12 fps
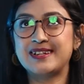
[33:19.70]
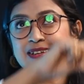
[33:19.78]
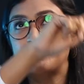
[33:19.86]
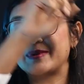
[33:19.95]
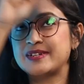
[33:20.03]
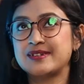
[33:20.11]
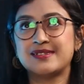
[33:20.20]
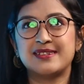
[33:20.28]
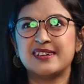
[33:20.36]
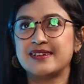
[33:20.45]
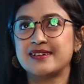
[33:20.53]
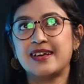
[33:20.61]
that somebody is
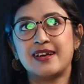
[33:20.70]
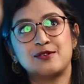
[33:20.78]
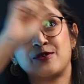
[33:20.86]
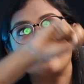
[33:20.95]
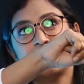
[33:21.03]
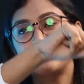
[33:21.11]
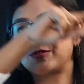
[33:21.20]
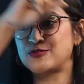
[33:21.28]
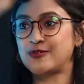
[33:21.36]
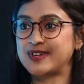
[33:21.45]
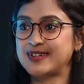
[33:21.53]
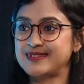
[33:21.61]
taking care of
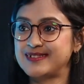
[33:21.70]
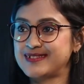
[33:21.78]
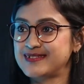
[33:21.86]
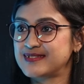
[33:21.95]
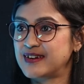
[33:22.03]
ensuring this